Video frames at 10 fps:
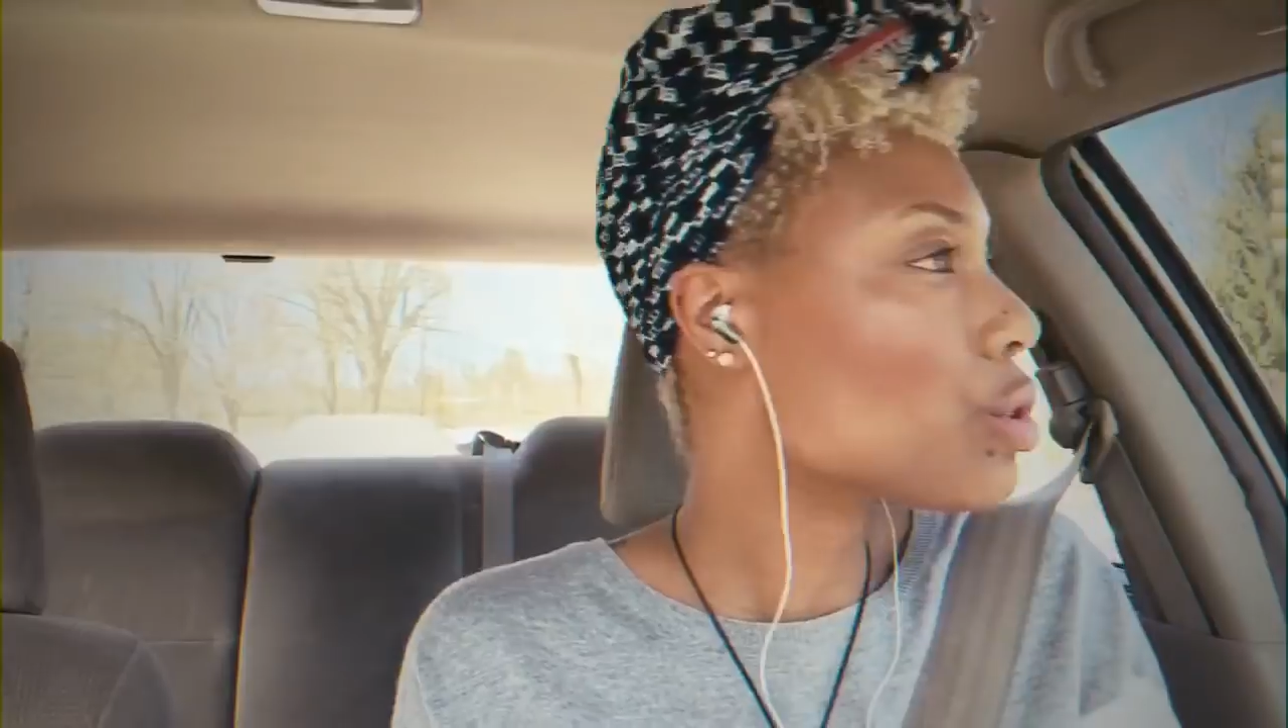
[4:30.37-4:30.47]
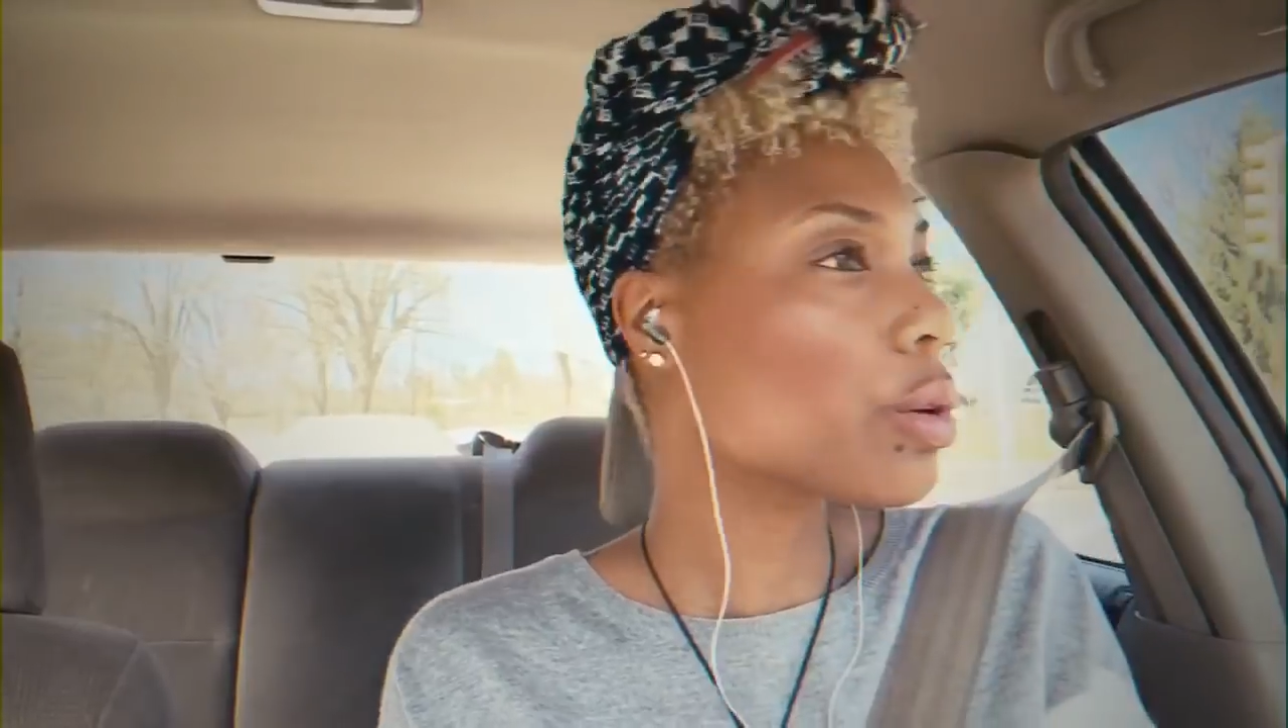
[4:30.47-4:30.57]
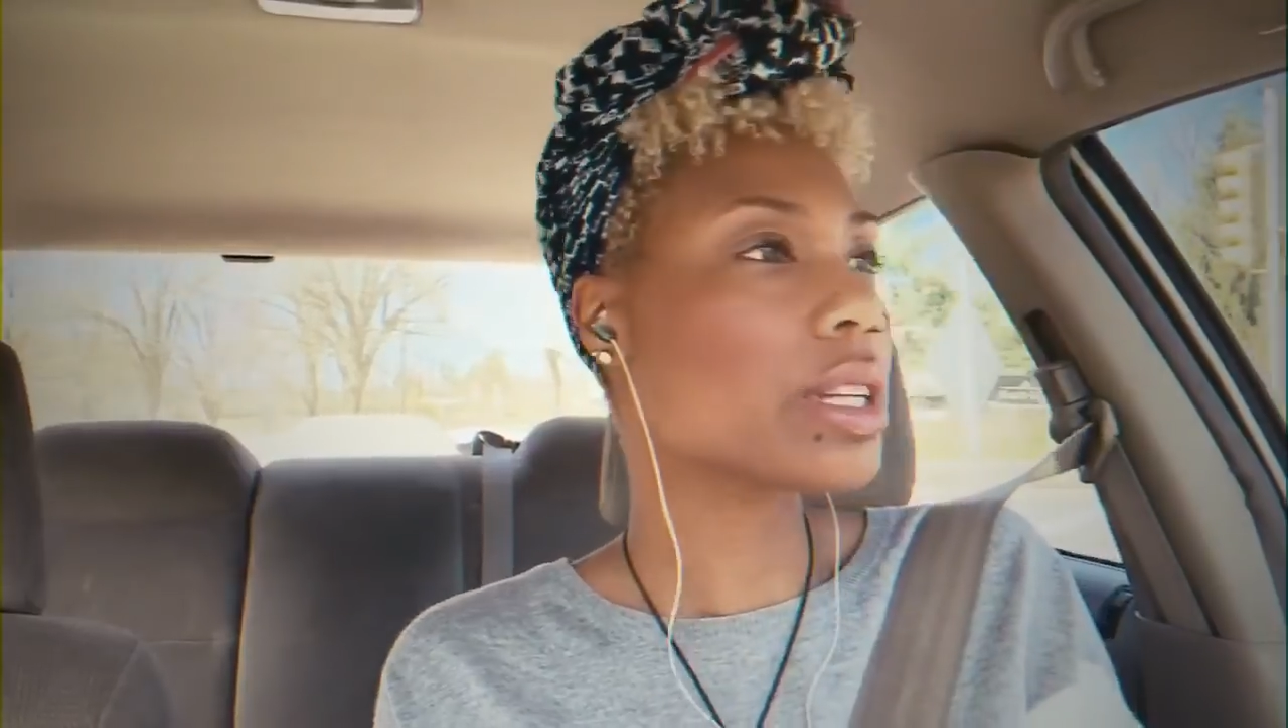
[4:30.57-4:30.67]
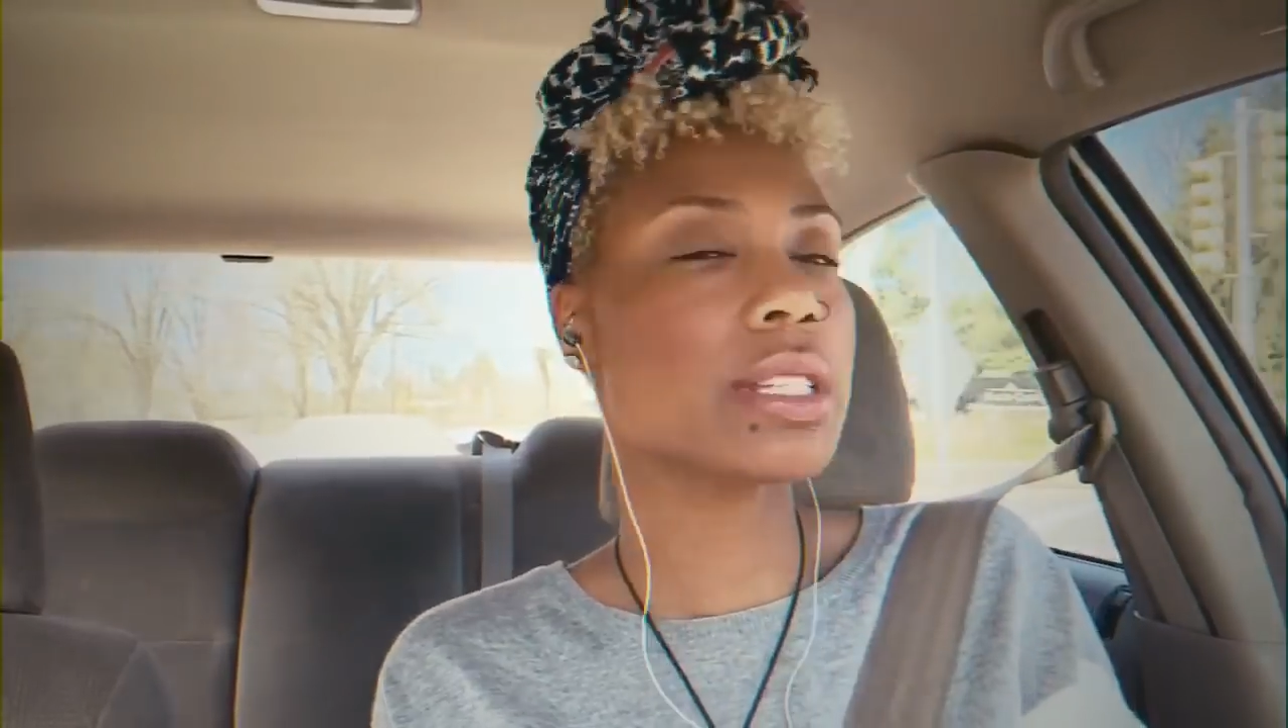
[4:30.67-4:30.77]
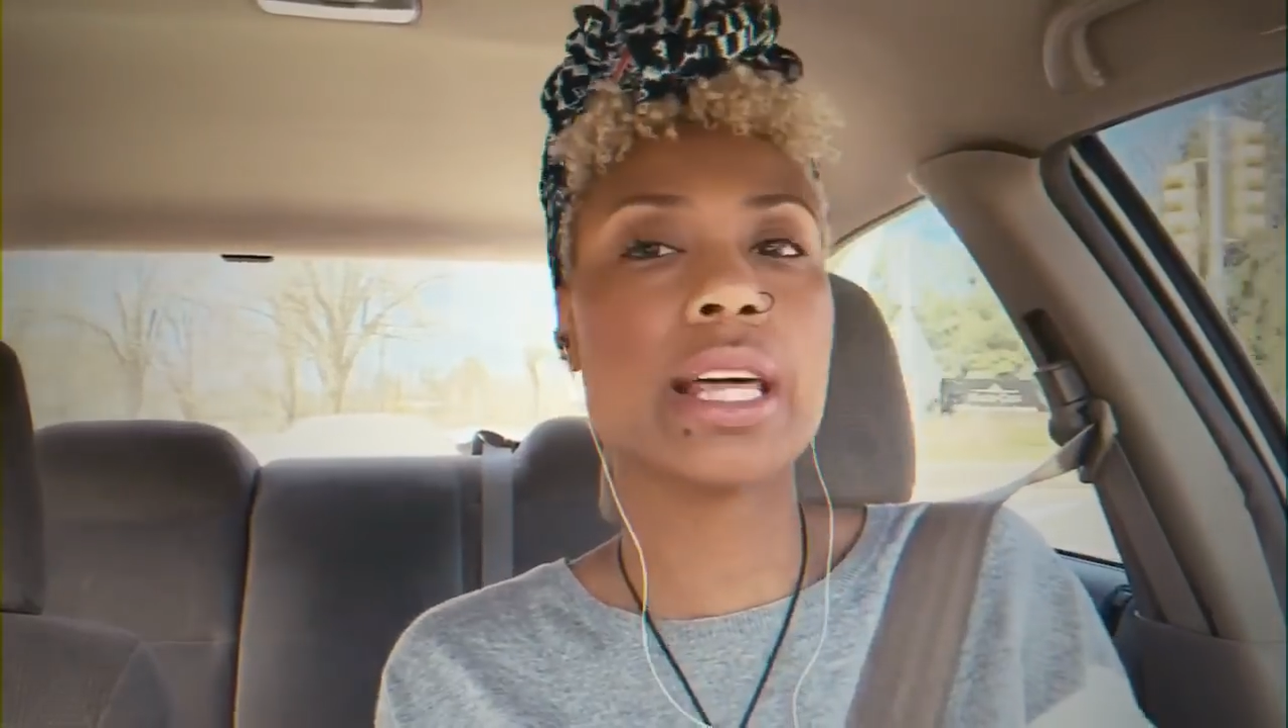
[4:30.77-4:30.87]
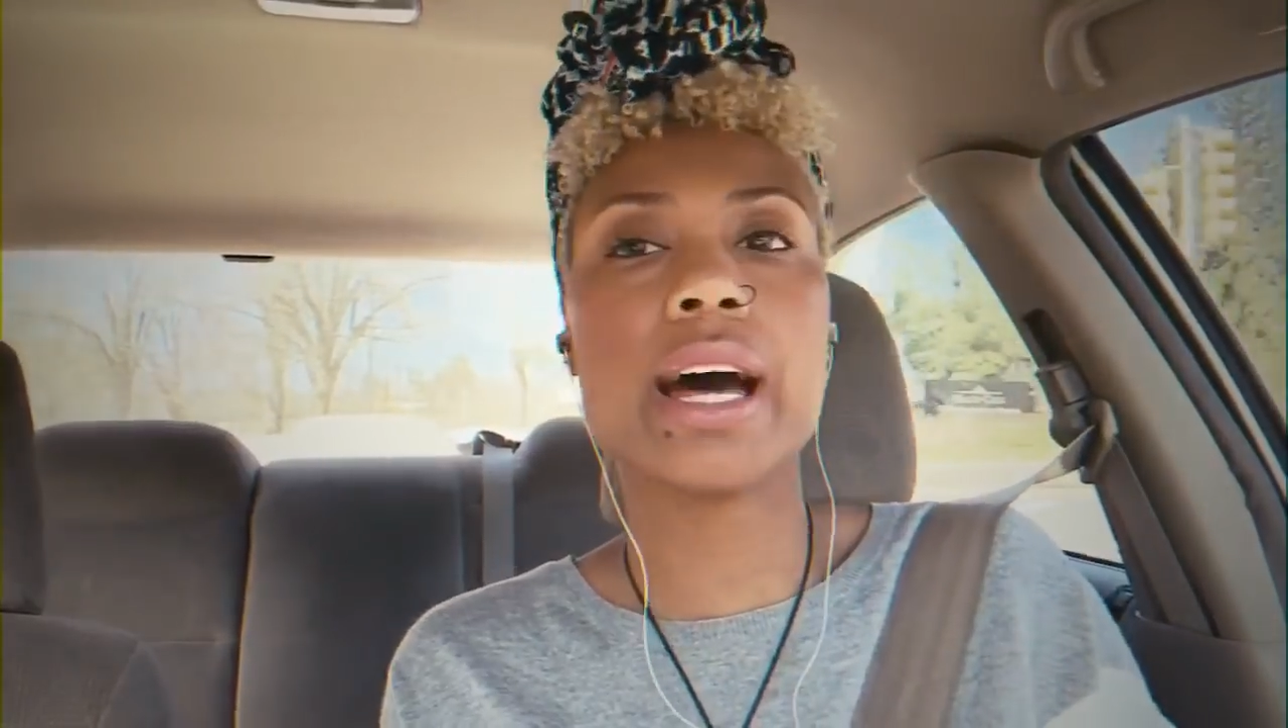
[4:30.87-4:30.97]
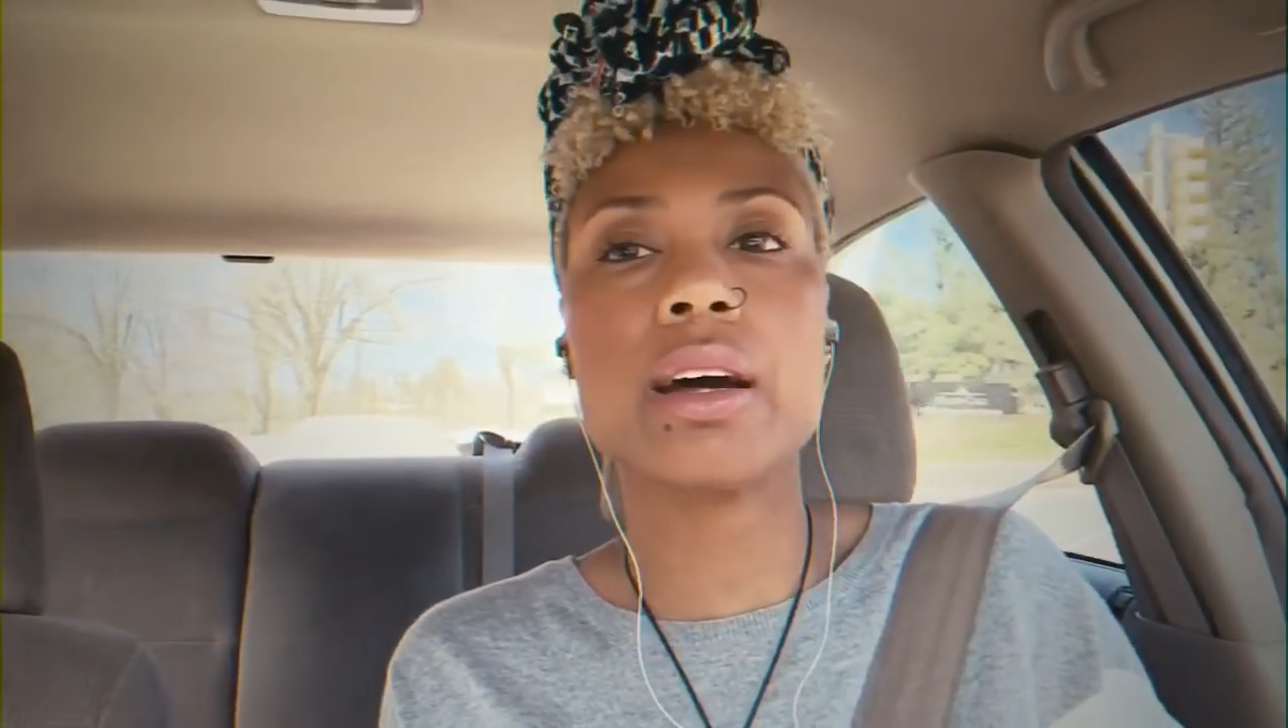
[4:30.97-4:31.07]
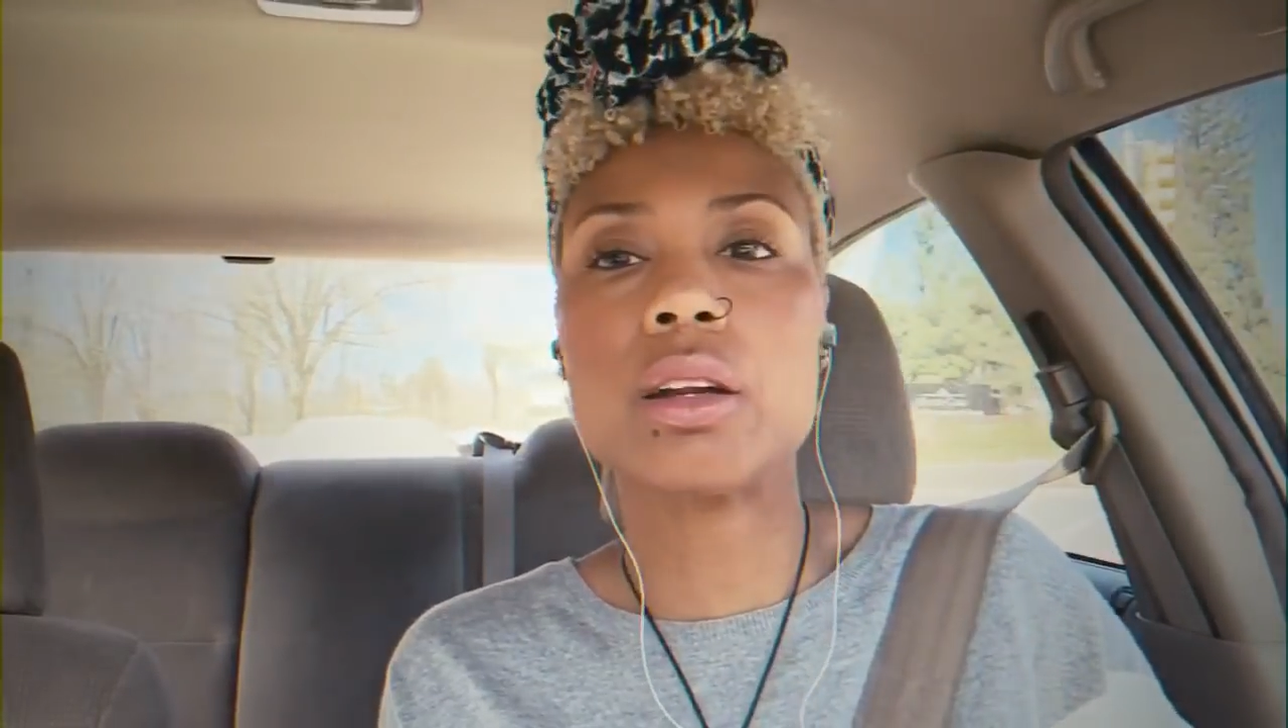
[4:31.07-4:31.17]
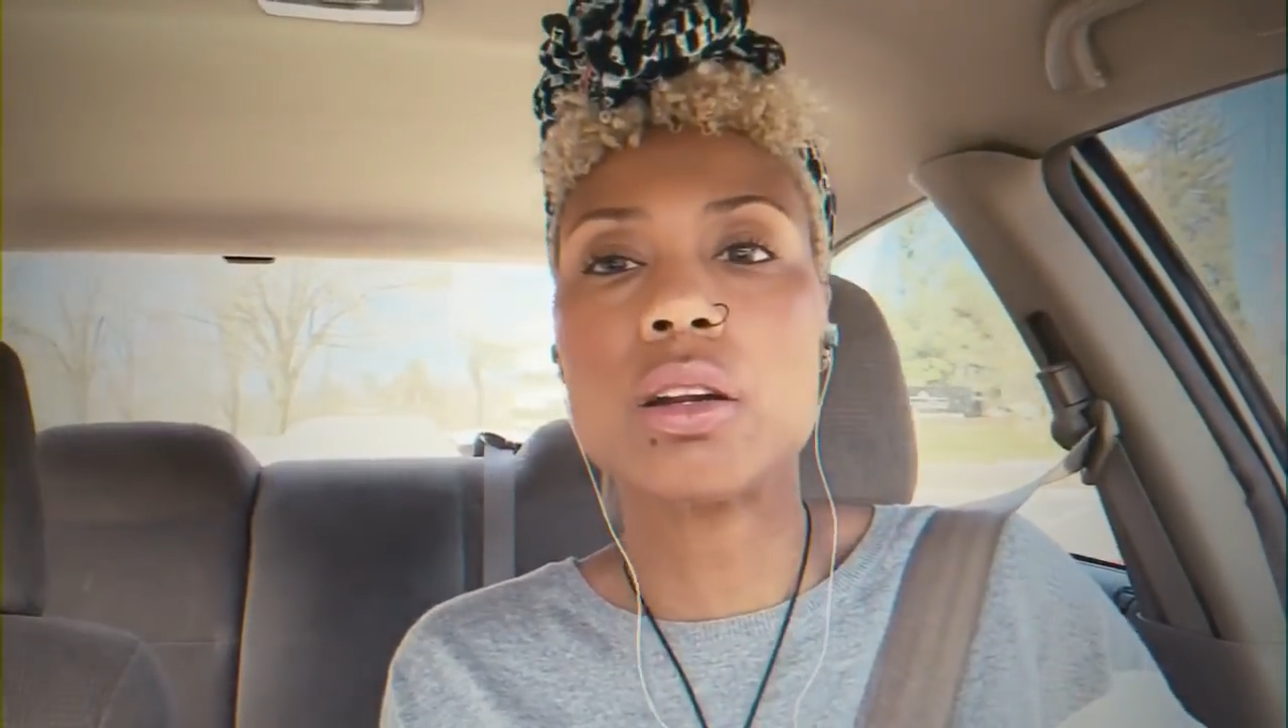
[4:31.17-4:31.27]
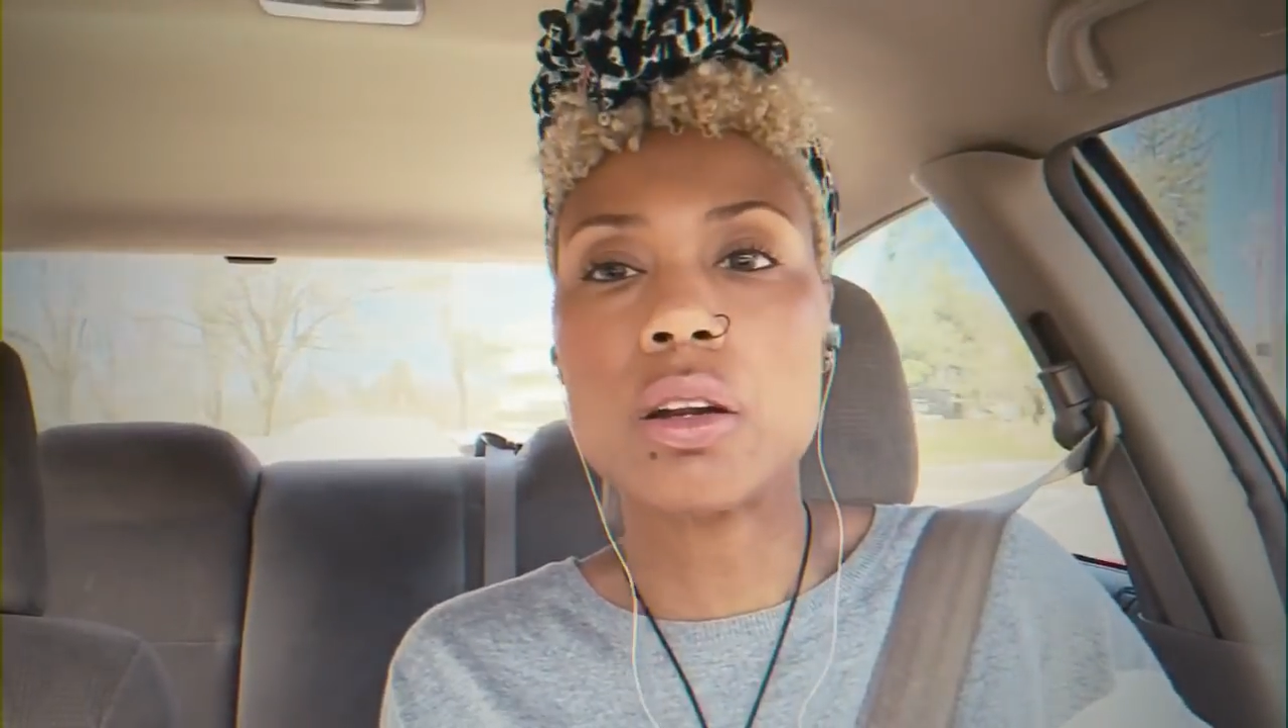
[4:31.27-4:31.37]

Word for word: trust that